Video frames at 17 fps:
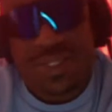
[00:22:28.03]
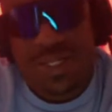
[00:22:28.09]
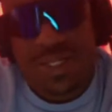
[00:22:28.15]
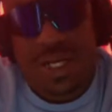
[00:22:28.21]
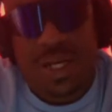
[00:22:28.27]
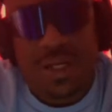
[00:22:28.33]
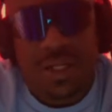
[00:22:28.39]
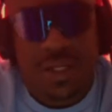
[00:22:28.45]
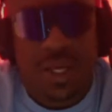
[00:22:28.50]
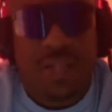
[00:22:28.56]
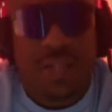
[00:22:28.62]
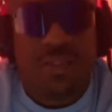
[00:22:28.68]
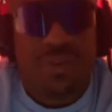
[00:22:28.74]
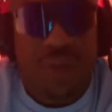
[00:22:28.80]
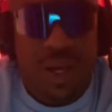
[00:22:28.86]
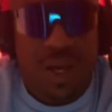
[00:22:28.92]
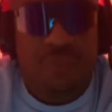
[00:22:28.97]
in
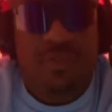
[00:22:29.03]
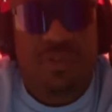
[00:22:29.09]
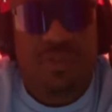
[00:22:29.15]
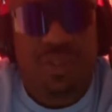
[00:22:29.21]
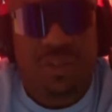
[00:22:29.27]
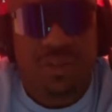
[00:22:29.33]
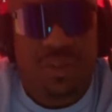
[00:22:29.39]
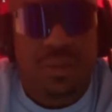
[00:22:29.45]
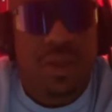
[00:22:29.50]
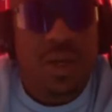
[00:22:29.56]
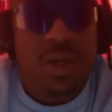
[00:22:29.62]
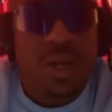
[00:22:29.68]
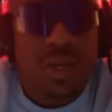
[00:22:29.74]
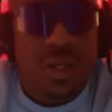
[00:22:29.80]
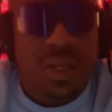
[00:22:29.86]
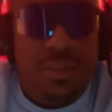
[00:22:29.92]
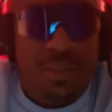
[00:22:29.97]
case you have a system
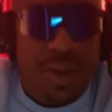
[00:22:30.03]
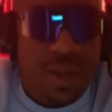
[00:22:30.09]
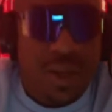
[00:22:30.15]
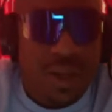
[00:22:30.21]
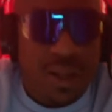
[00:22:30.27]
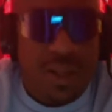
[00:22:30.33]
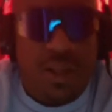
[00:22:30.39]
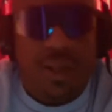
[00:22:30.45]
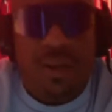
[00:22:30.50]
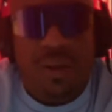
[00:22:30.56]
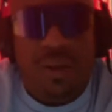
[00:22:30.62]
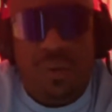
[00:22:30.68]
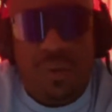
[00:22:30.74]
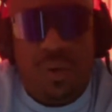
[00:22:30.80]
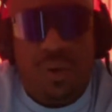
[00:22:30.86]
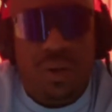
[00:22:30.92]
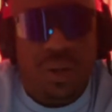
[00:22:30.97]
that may leak a
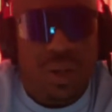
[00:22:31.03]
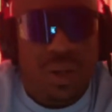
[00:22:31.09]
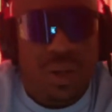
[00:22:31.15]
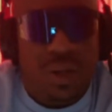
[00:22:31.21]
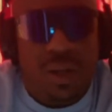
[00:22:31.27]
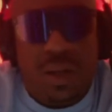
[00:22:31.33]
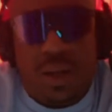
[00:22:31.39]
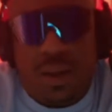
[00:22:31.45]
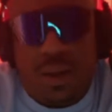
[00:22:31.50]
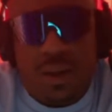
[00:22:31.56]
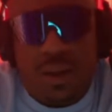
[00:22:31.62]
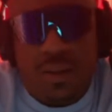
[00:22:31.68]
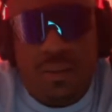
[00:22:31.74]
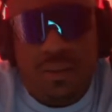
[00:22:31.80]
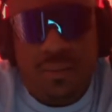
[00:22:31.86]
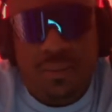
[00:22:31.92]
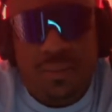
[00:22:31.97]
little water here or
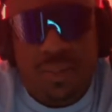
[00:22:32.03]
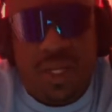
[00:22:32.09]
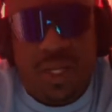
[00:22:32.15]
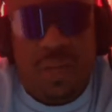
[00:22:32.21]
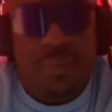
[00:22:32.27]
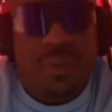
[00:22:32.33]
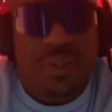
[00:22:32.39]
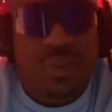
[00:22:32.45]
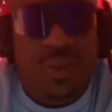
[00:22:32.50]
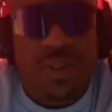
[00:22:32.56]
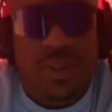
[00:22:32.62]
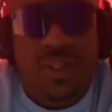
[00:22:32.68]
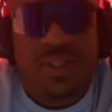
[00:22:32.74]
there, in between the